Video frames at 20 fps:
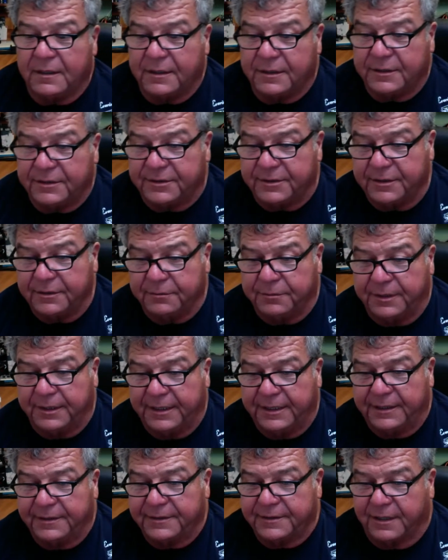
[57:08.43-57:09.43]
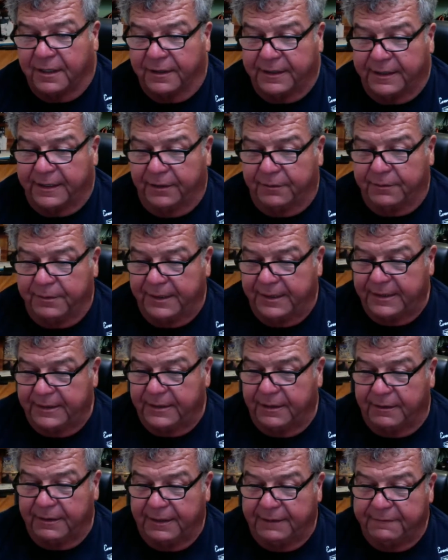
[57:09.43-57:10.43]
Sure, we could use all the gear we can get
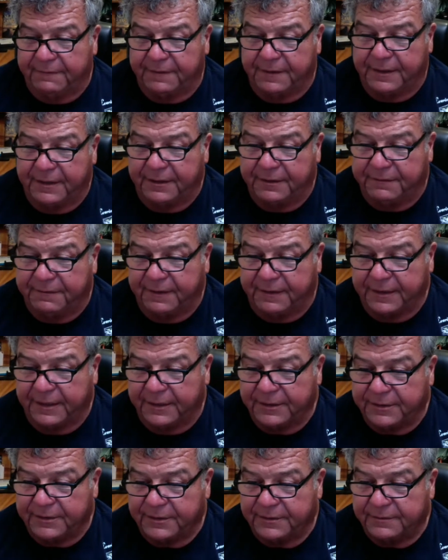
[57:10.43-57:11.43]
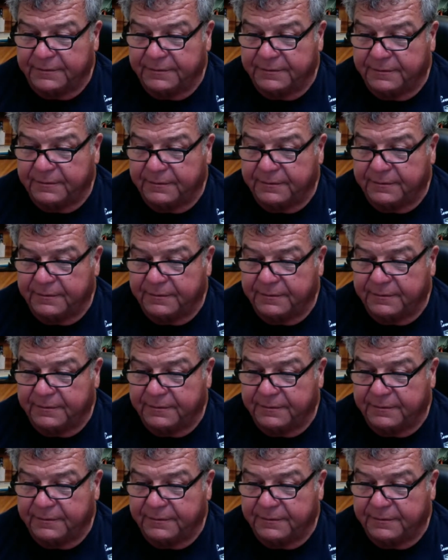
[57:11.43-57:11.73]
donated for the Youth Foundation.